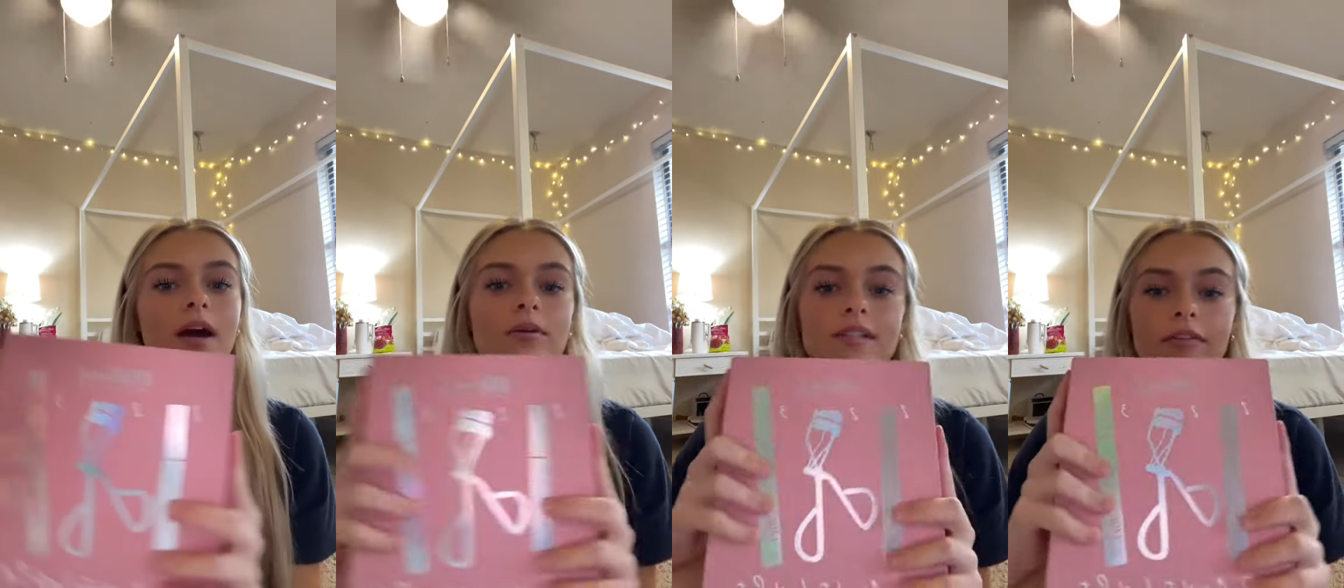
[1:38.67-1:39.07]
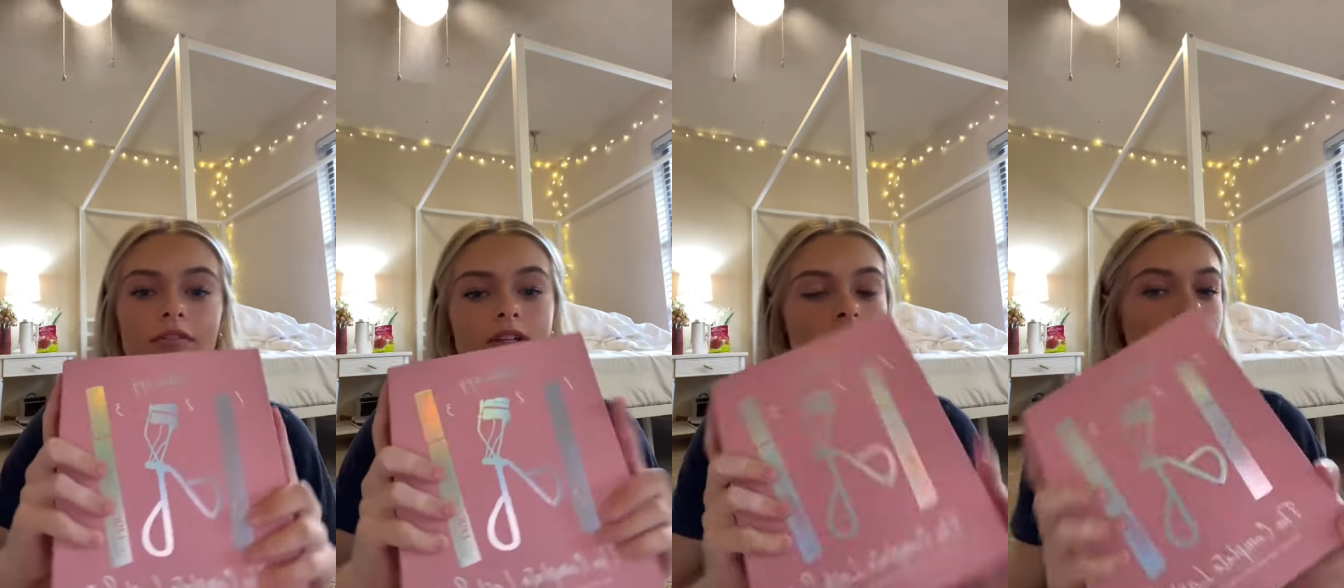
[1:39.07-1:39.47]
I would
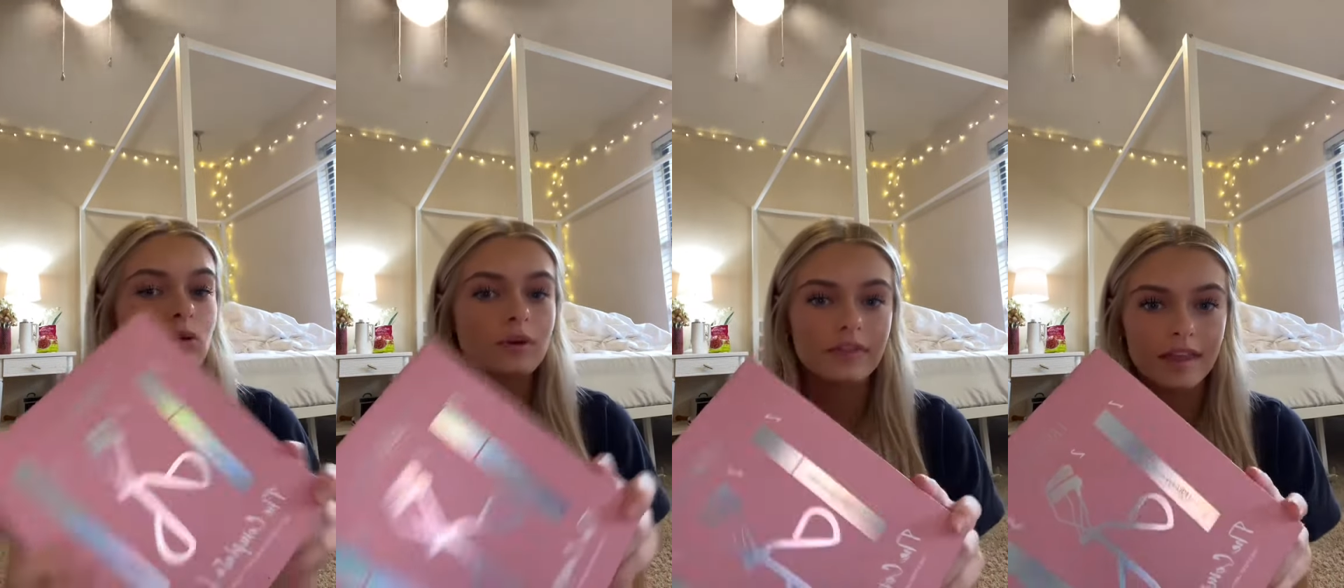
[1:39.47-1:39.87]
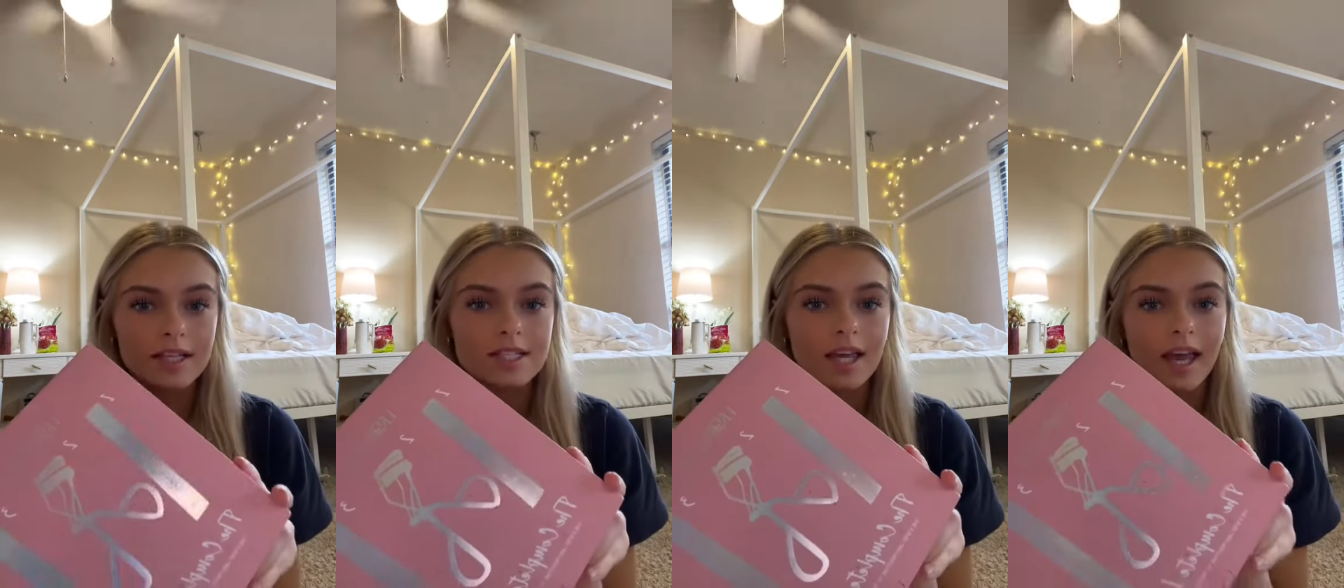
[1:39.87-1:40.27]
definitely start with
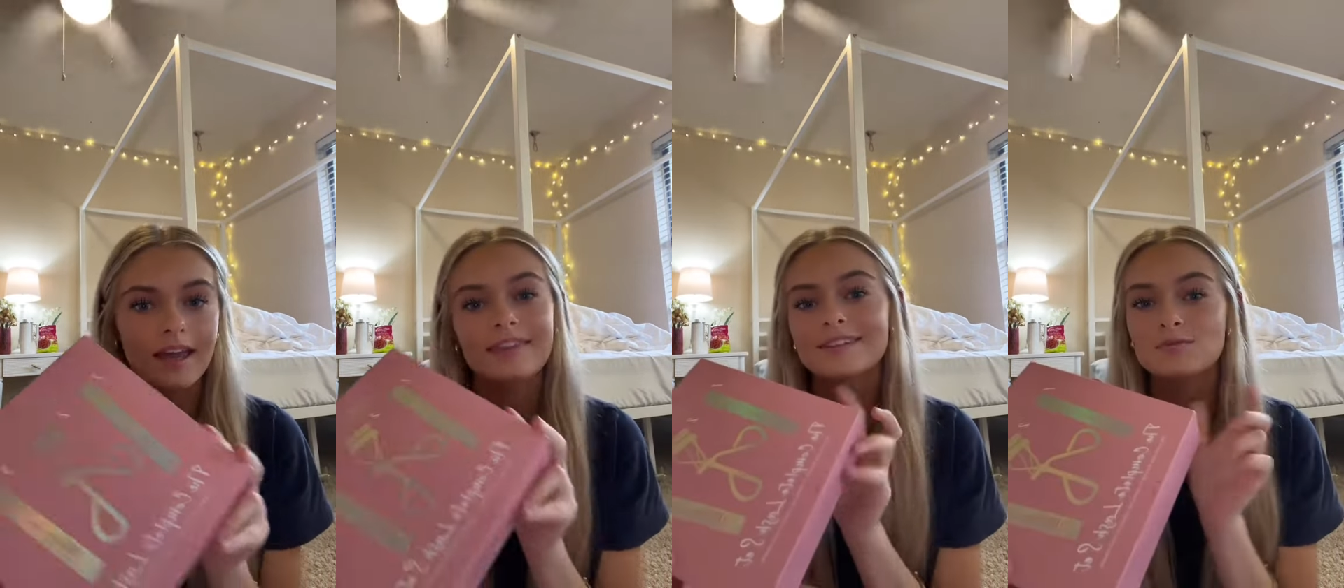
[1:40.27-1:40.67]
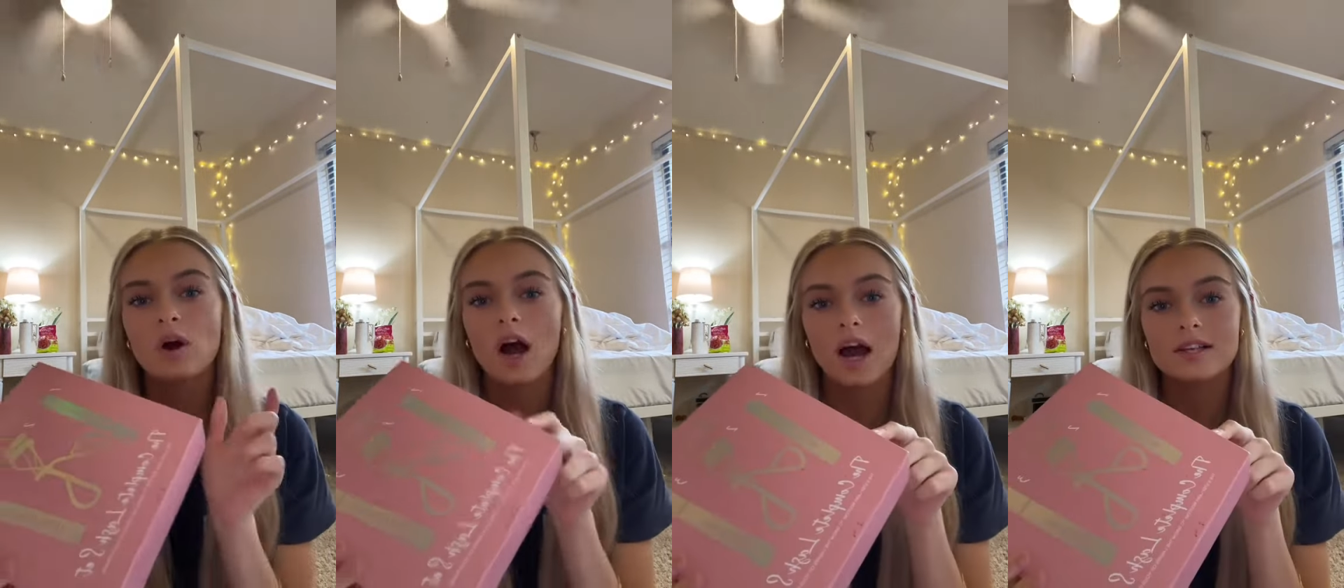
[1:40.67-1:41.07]
this kit. This is
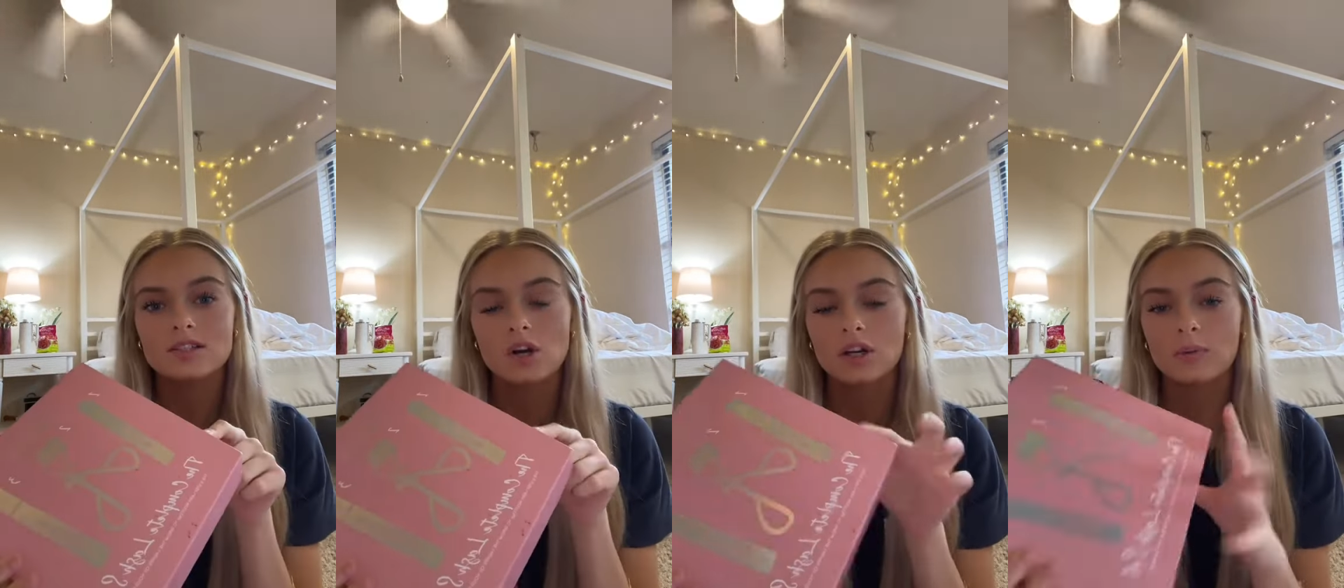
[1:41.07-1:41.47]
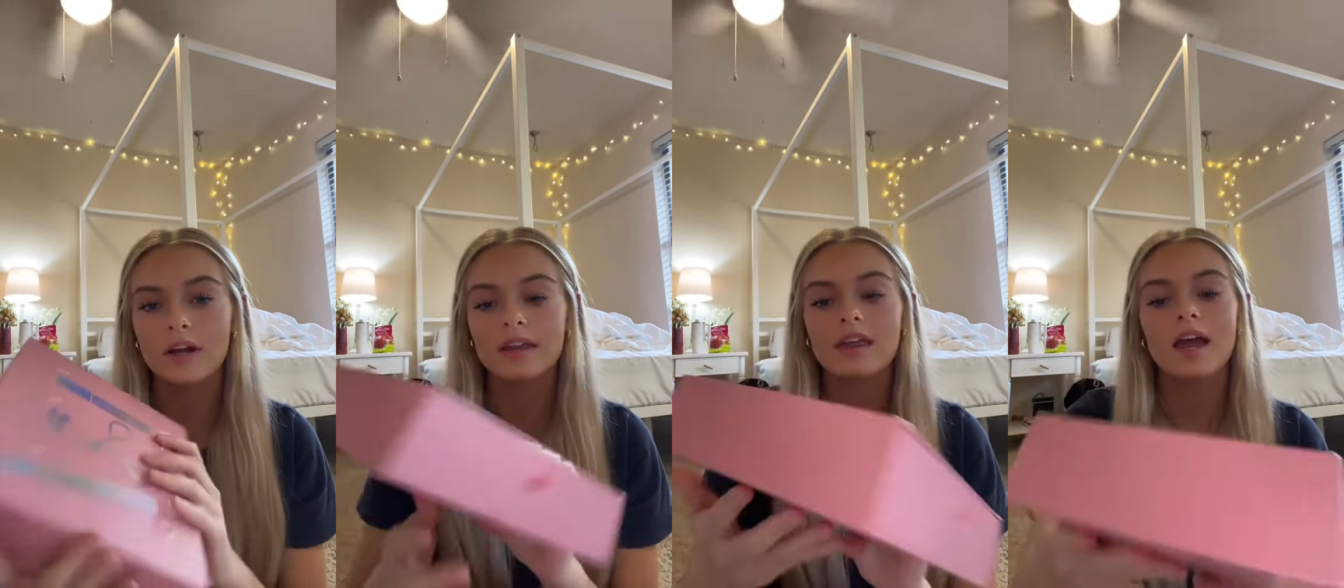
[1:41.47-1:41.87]
what I started with.